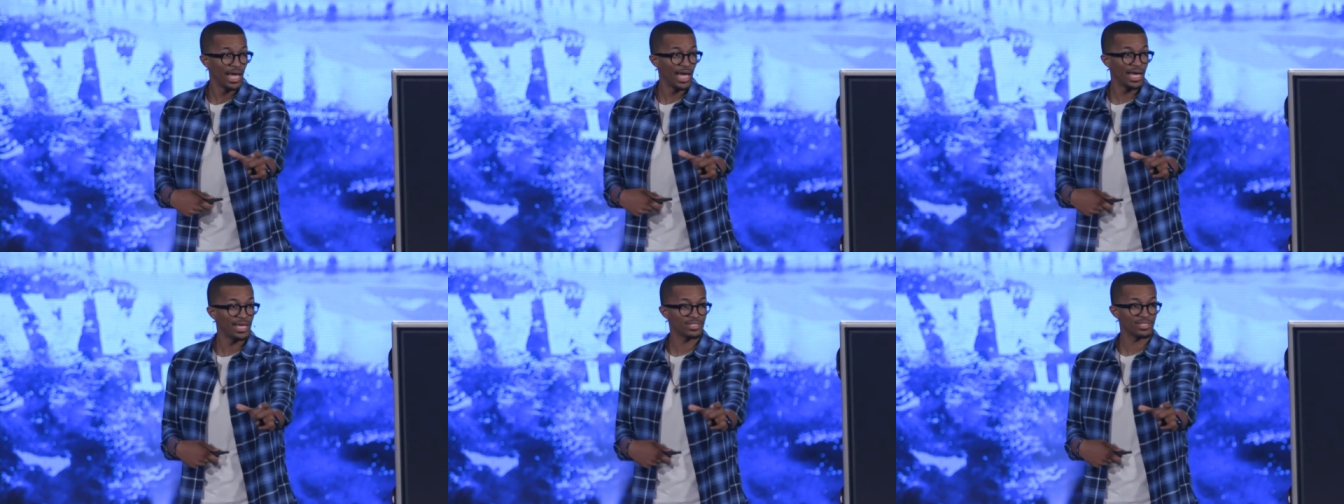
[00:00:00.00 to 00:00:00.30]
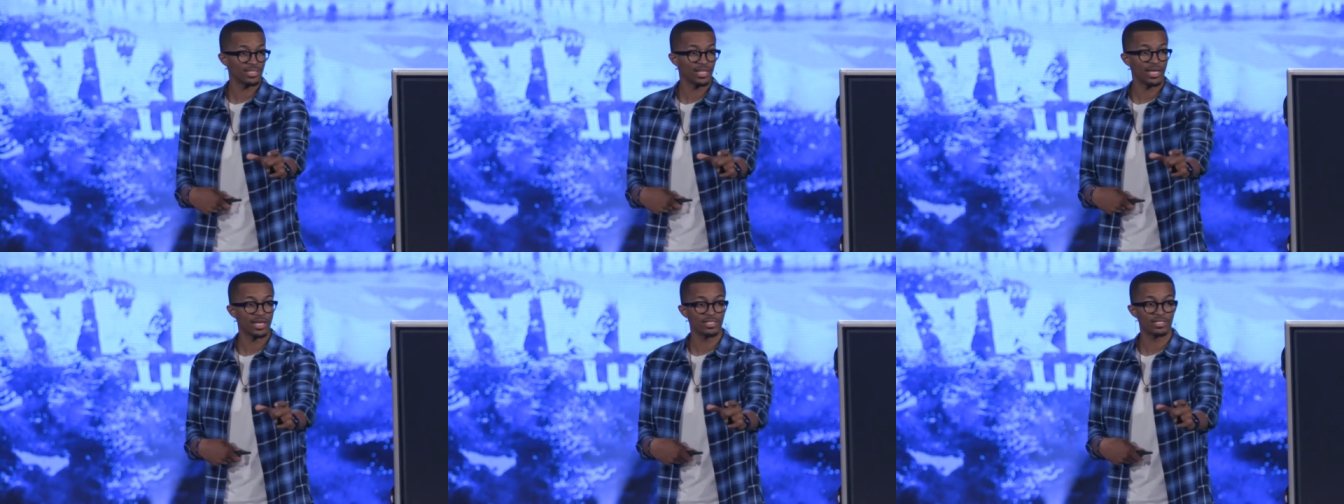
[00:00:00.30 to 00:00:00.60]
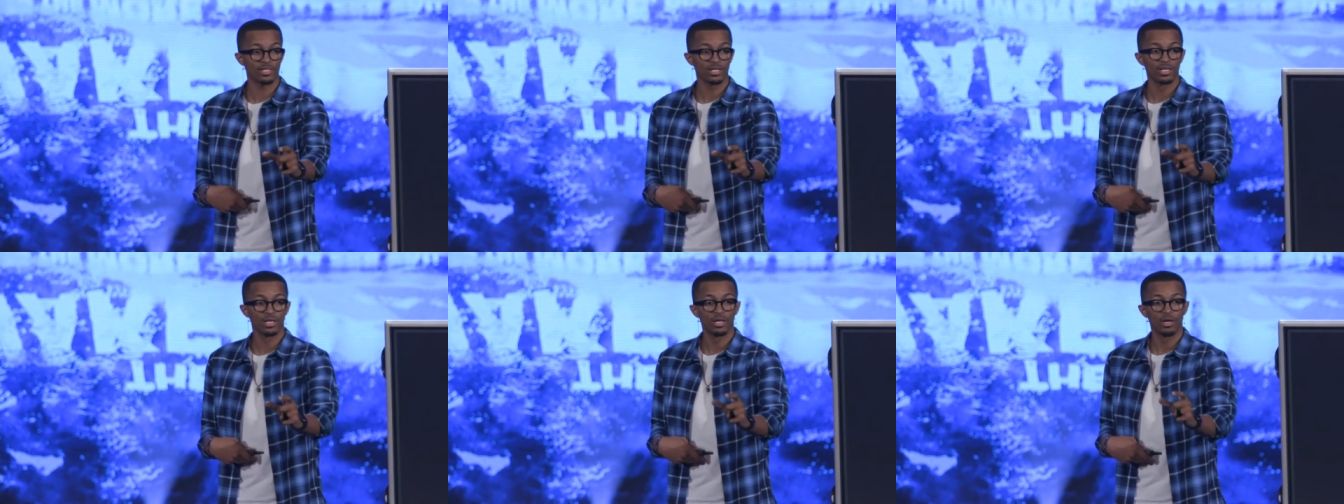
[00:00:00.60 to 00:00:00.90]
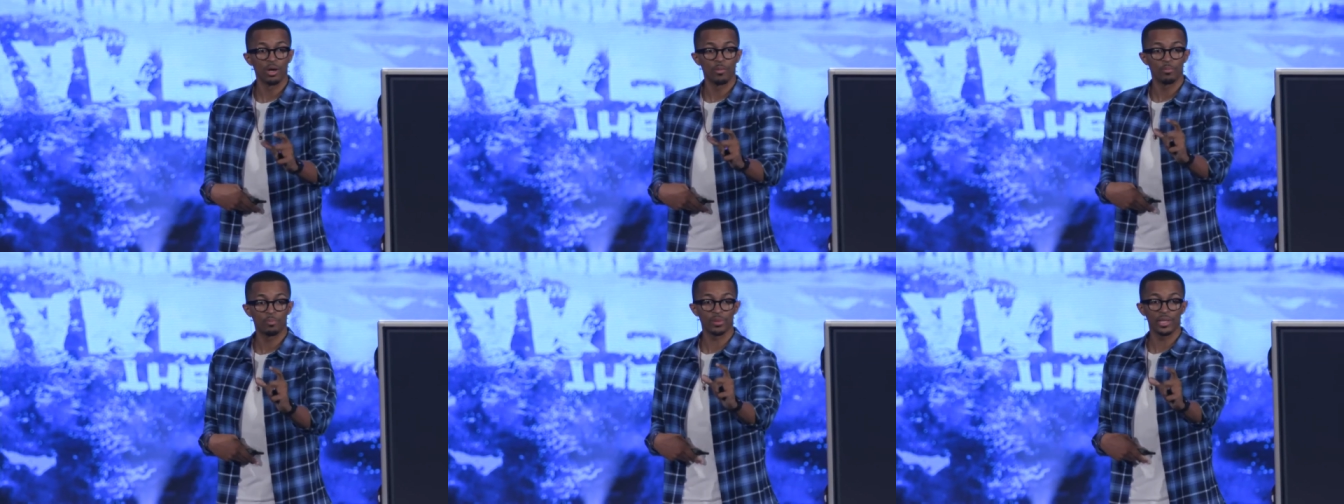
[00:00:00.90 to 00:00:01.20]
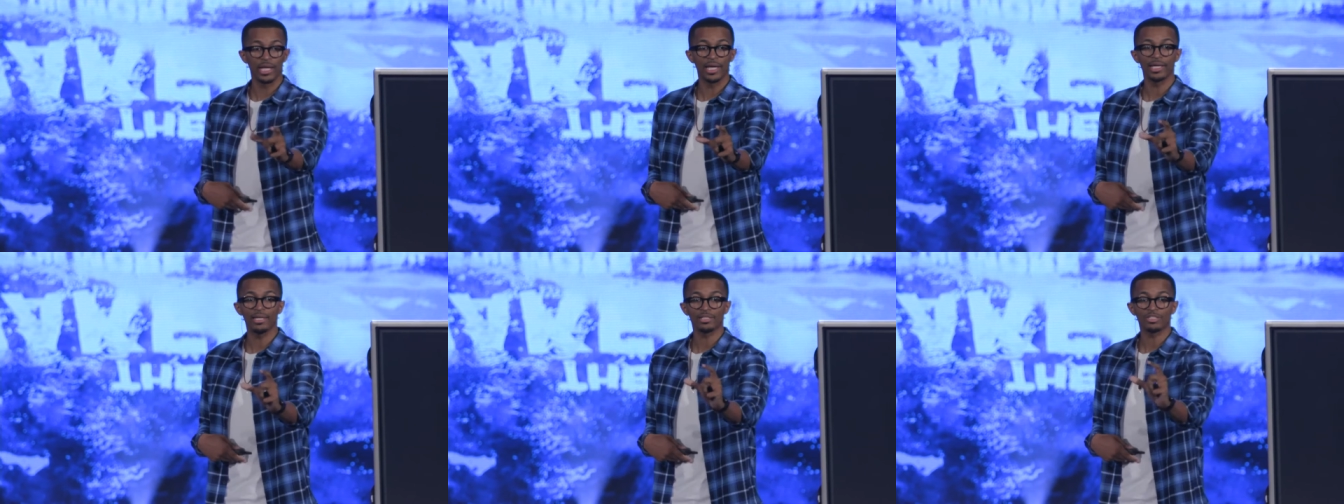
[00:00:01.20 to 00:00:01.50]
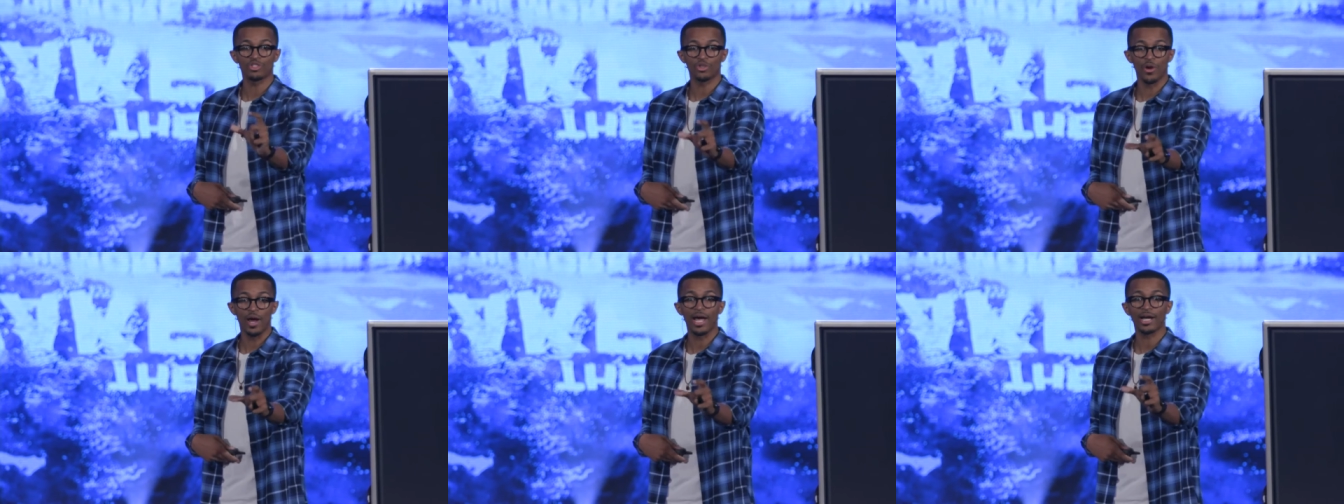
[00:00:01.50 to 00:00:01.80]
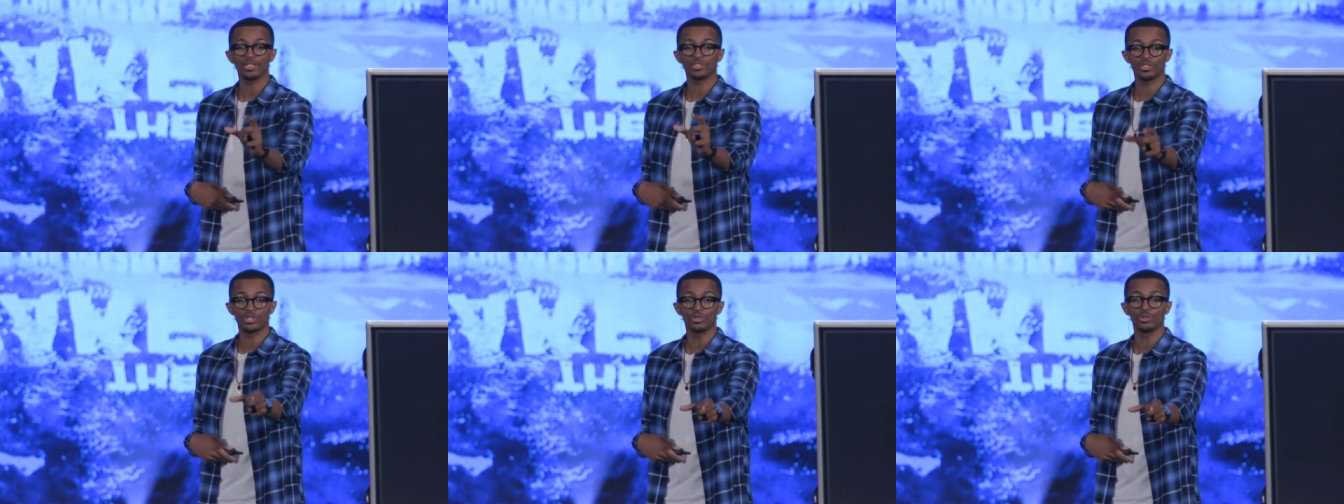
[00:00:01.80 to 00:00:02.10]
and says, Play
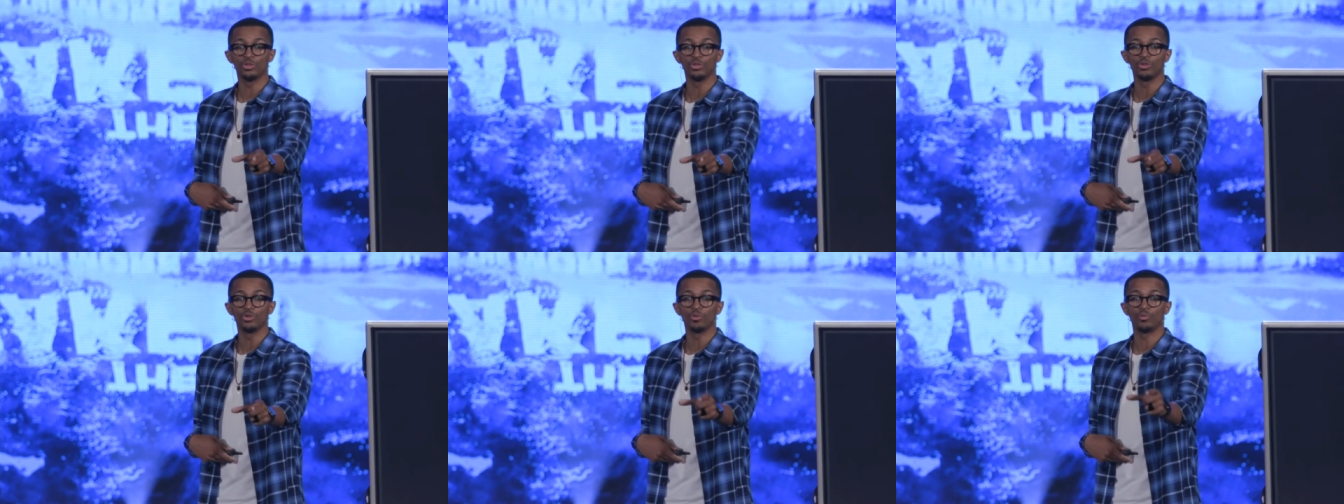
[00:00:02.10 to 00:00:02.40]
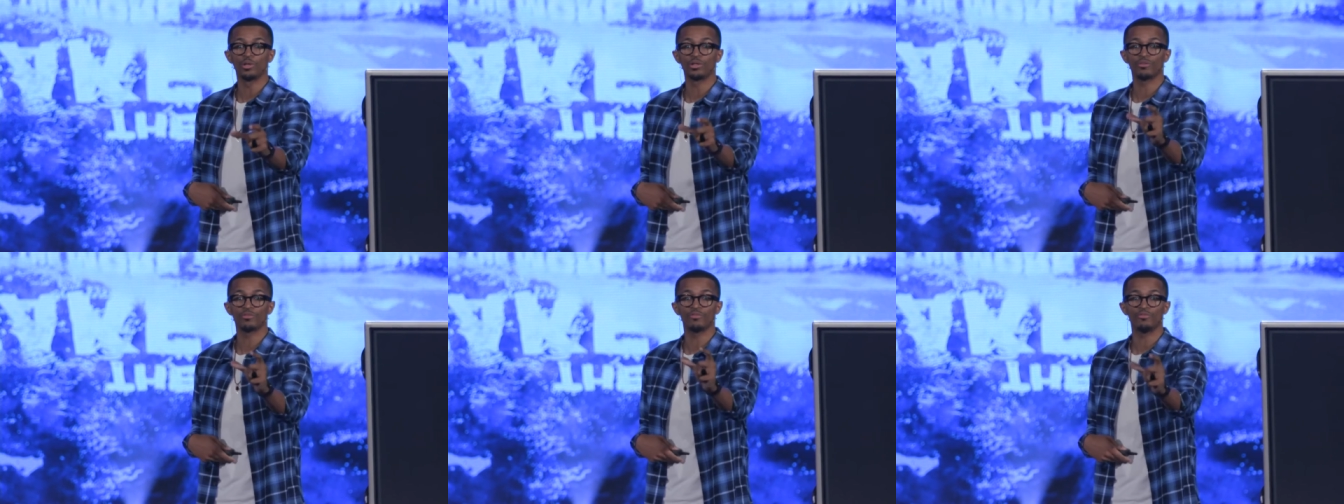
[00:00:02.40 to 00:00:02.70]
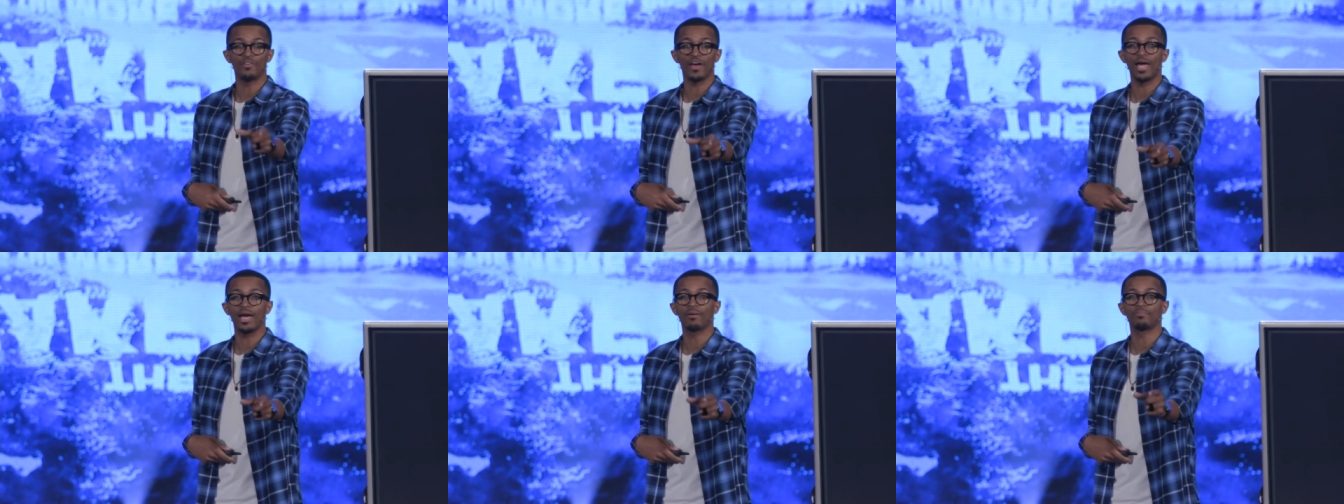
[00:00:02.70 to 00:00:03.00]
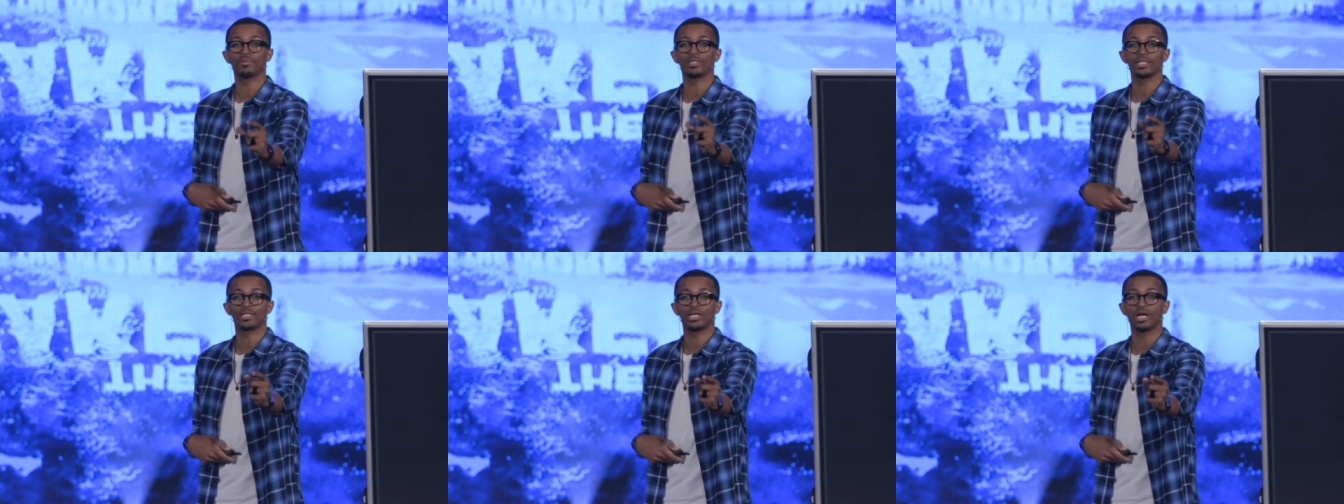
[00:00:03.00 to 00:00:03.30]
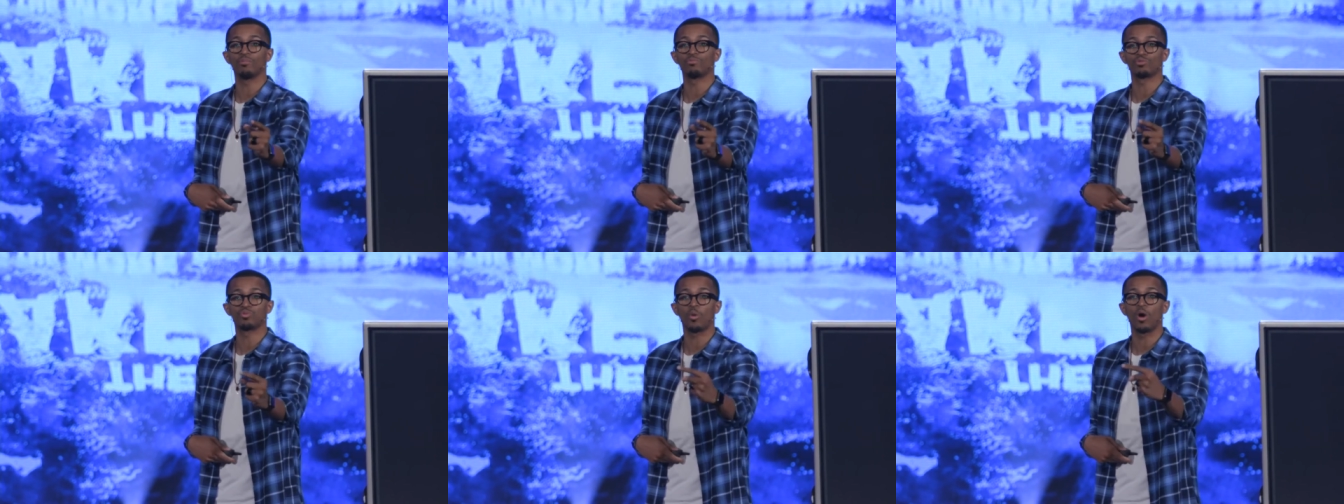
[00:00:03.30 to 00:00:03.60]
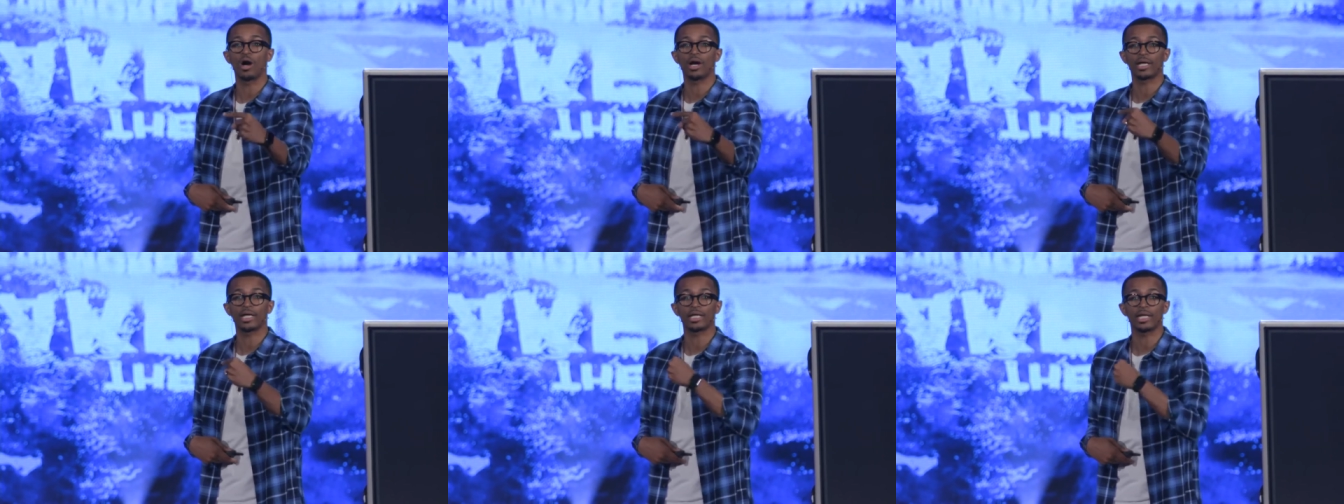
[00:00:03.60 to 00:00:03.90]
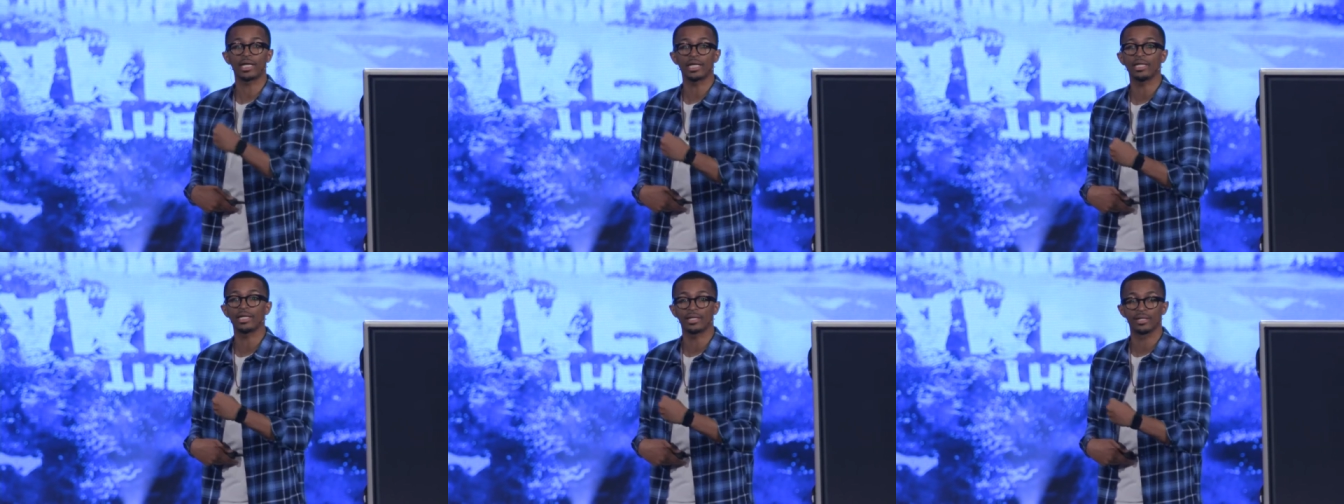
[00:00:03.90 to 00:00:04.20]
track two when the family comes
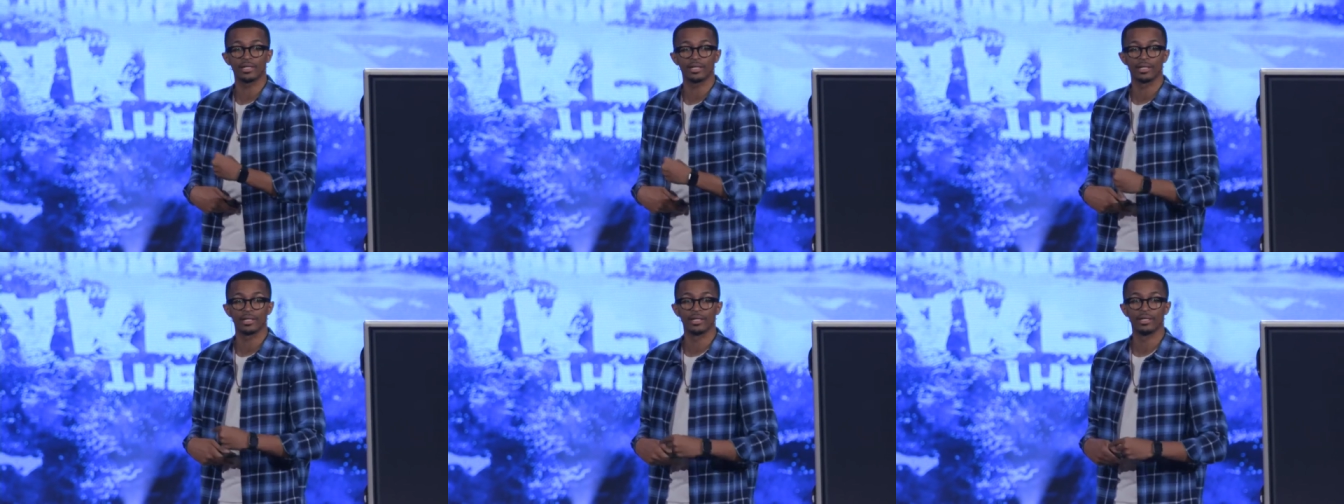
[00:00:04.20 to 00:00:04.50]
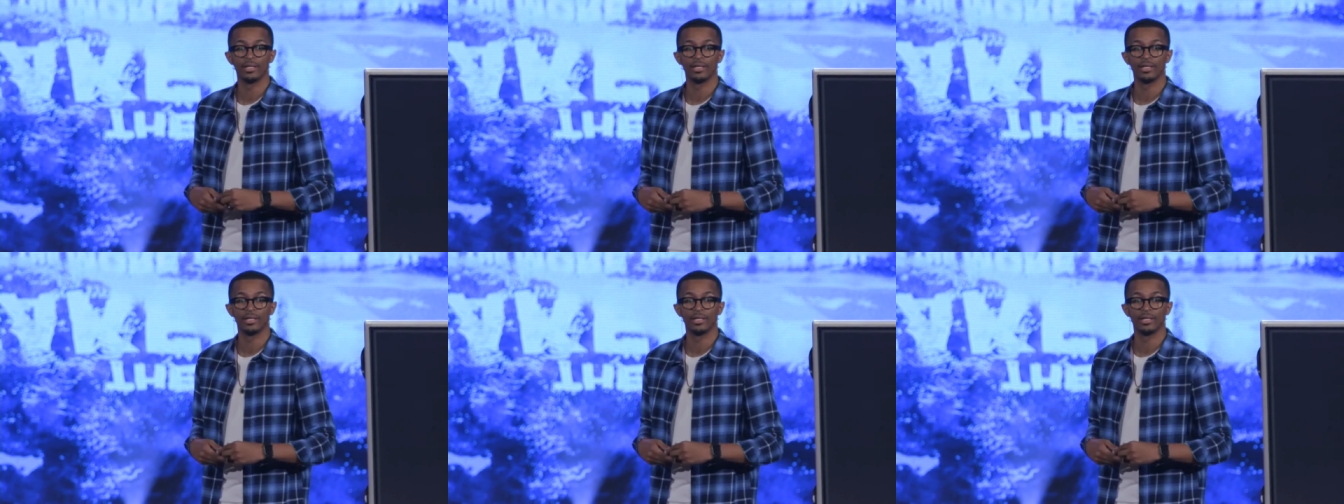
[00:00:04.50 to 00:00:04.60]
walking in.